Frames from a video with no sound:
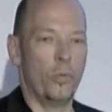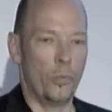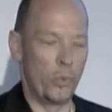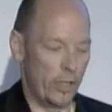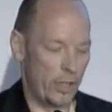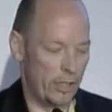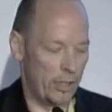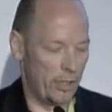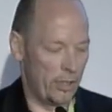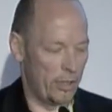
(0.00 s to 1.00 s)
we are
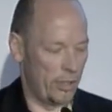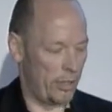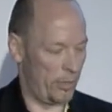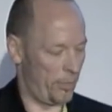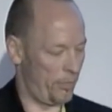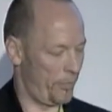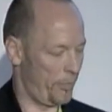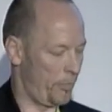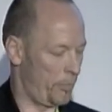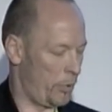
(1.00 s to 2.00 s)
in a
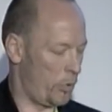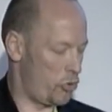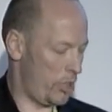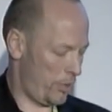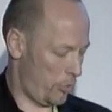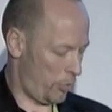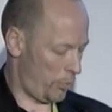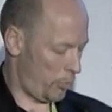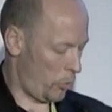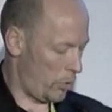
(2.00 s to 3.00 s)
project
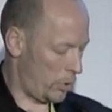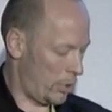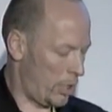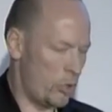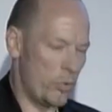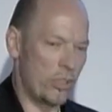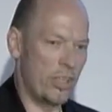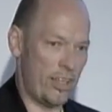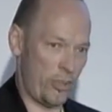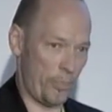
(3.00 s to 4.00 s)
called
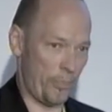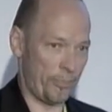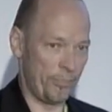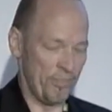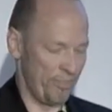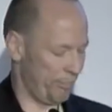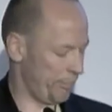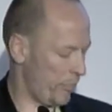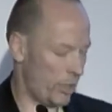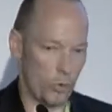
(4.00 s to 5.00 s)
100GET,
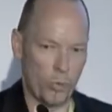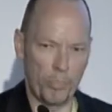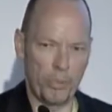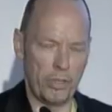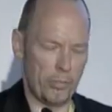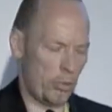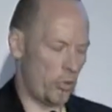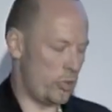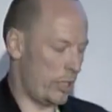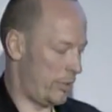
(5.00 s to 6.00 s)
European
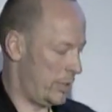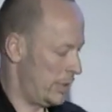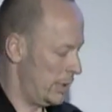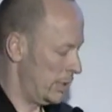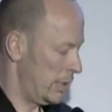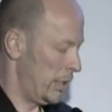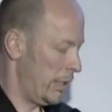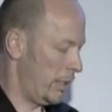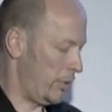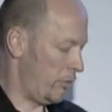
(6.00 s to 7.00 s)
project,
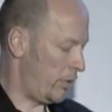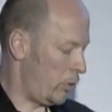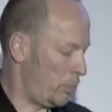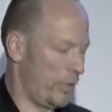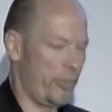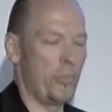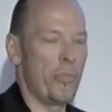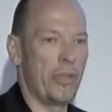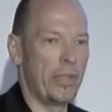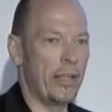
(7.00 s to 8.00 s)
and developing
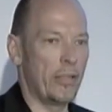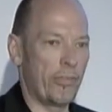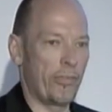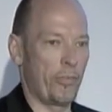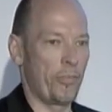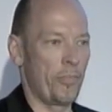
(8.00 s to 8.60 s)
something else.